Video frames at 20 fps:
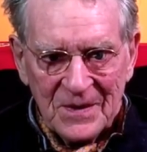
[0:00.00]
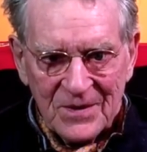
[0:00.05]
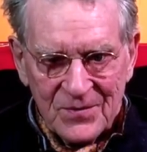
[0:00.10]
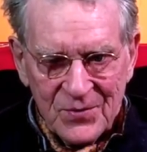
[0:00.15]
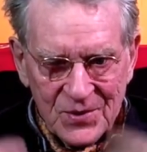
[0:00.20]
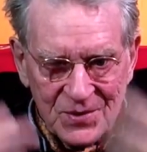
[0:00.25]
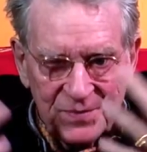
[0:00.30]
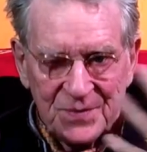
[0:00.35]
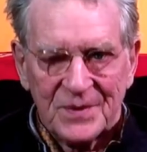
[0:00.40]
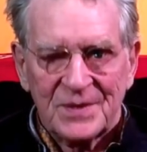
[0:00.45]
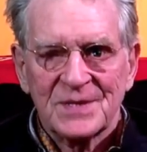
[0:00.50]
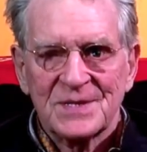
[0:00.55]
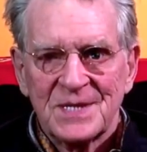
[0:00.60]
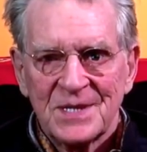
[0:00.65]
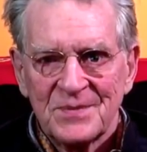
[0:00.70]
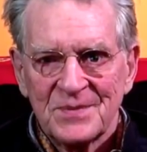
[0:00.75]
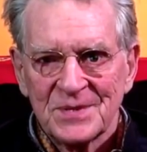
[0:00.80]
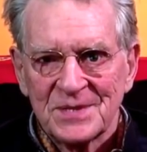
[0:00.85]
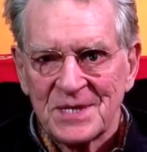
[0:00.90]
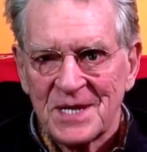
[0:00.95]
Of course, because
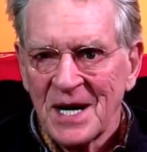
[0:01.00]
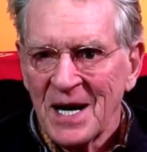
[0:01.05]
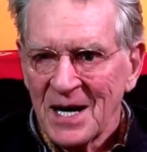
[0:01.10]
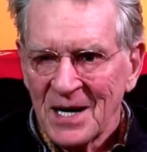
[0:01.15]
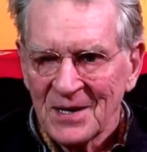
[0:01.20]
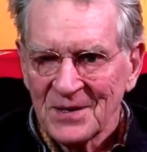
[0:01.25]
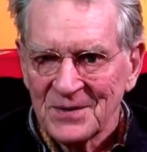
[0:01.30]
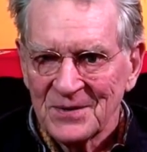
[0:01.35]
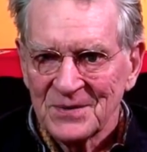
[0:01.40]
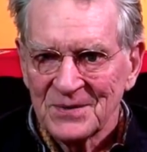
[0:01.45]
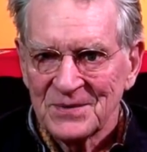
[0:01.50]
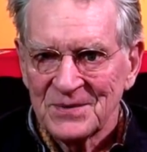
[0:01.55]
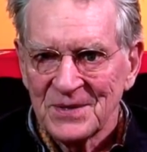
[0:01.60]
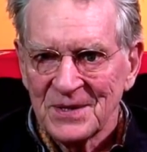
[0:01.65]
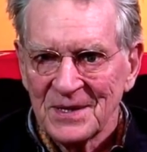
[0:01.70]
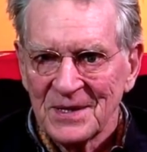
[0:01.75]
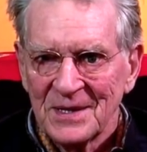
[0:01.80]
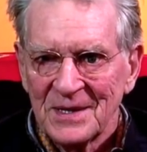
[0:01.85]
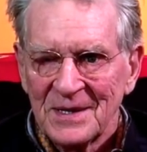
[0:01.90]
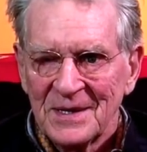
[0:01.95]
he was God, you
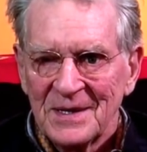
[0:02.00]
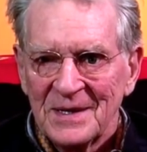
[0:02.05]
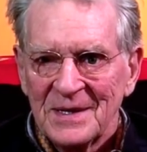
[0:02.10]
see.